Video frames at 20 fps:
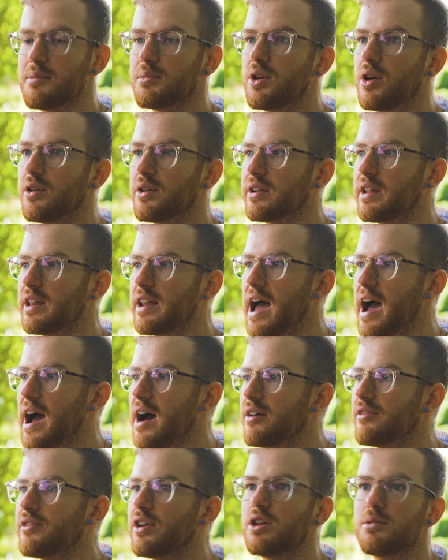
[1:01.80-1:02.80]
I'm not going to
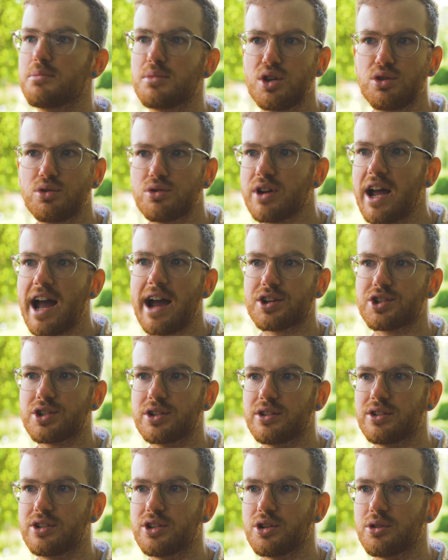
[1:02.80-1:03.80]
have an immune
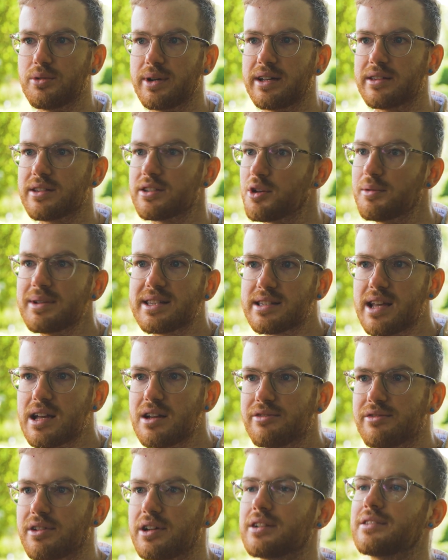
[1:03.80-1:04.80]
reaction to it. So it's
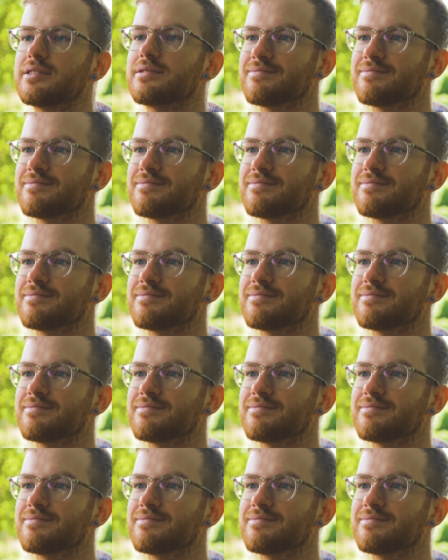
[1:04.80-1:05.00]
safer.